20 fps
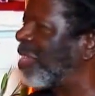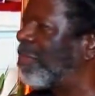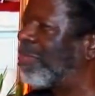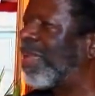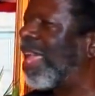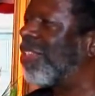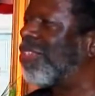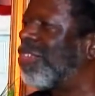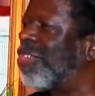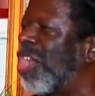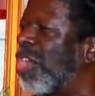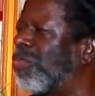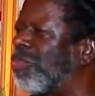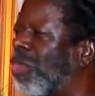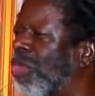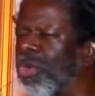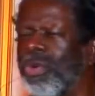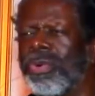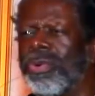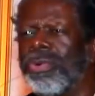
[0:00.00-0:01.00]
And he played the nut
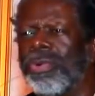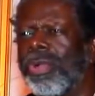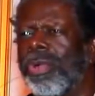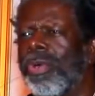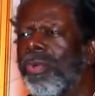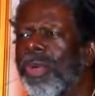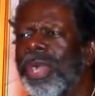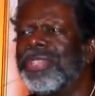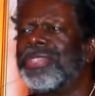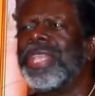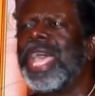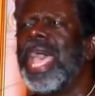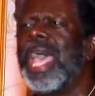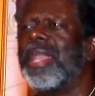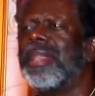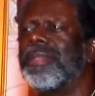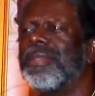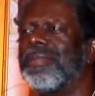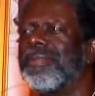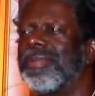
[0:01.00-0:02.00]
roll. What's that?
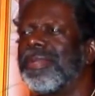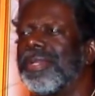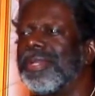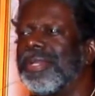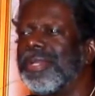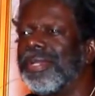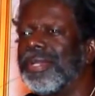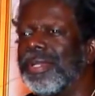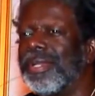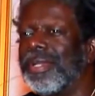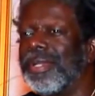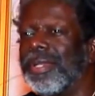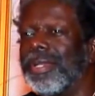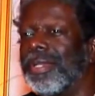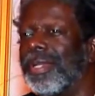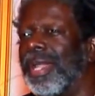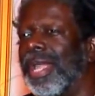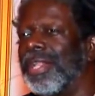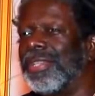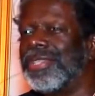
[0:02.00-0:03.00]

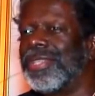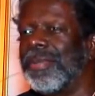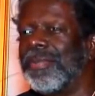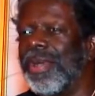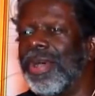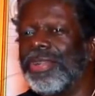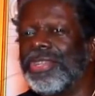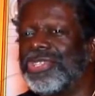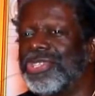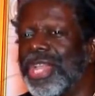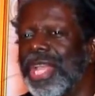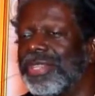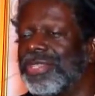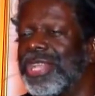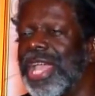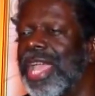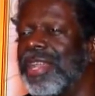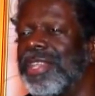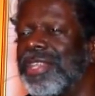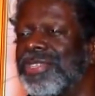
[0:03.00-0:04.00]
And some,
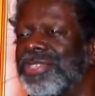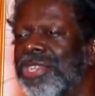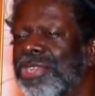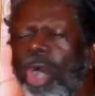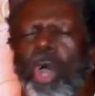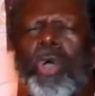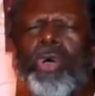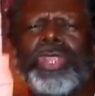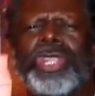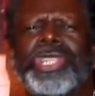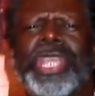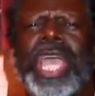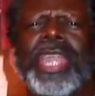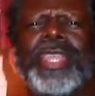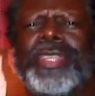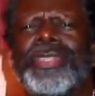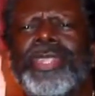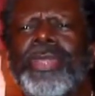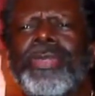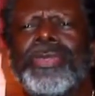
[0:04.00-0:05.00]
Chinese needles. Oh, the
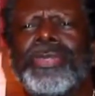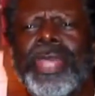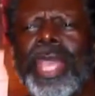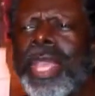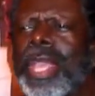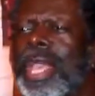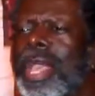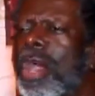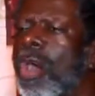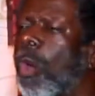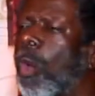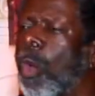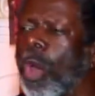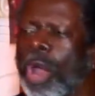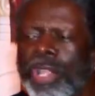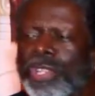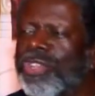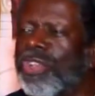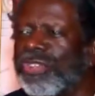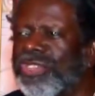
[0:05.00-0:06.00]
Chinese needles.
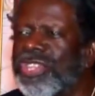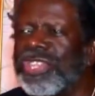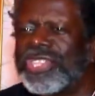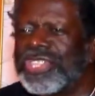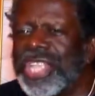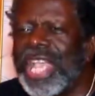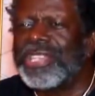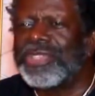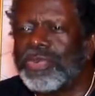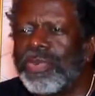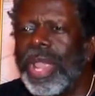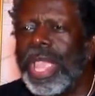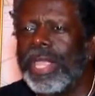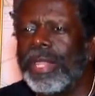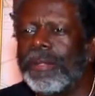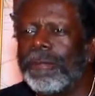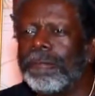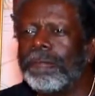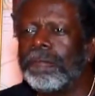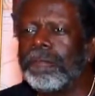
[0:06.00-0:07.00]
What is your success rate?
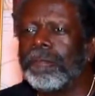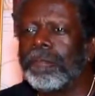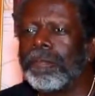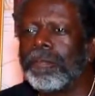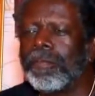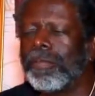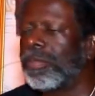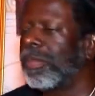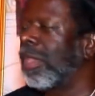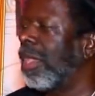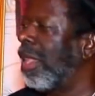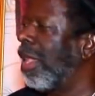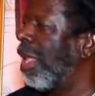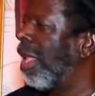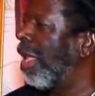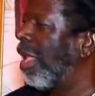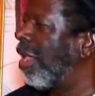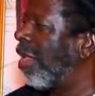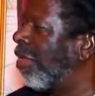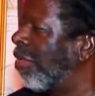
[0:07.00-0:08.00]

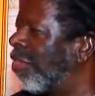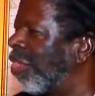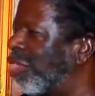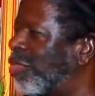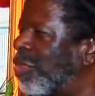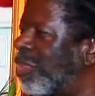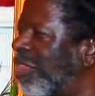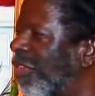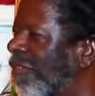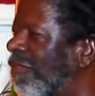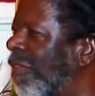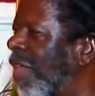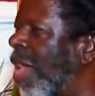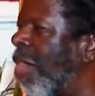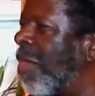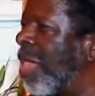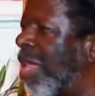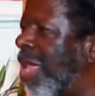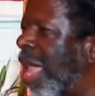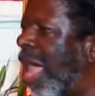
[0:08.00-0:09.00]
This was a
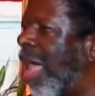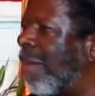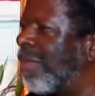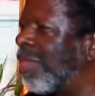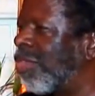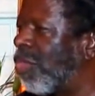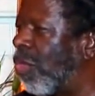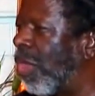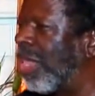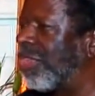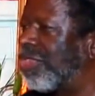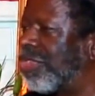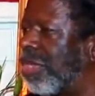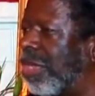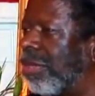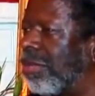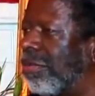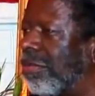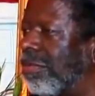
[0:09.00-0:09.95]
very common question.